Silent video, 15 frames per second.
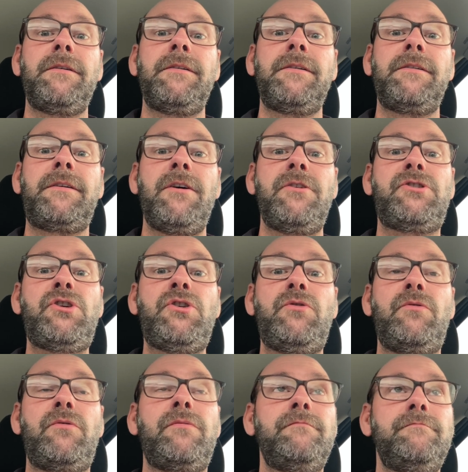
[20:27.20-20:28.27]
because
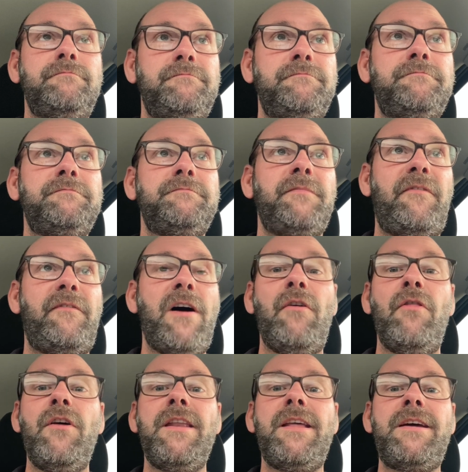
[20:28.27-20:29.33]
you
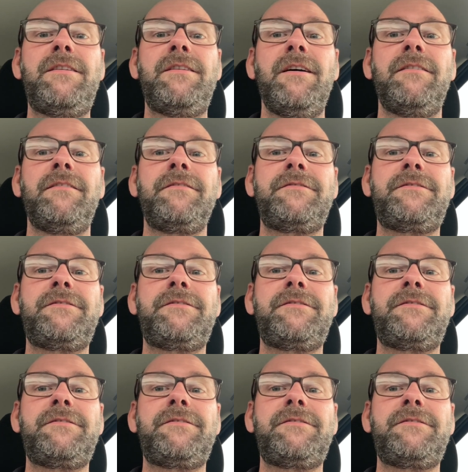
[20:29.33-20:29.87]
felt the need to